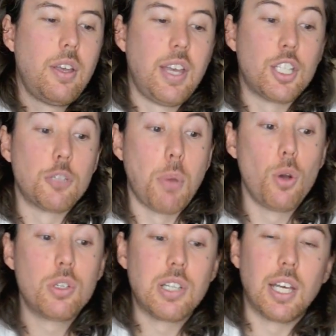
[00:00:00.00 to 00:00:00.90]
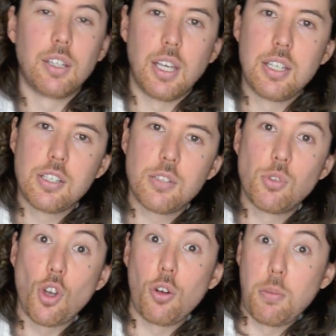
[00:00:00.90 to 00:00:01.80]
exposed like this?
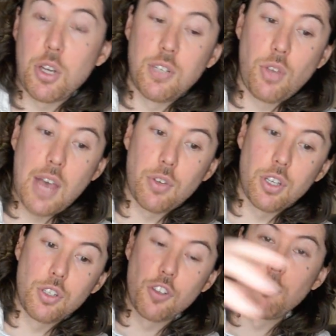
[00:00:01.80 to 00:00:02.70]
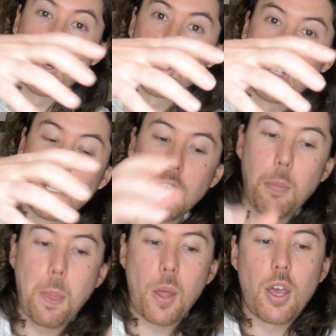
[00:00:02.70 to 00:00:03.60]
So imagine if you have a softbox on
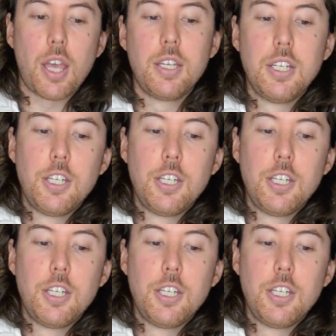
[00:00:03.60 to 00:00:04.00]
here, okay?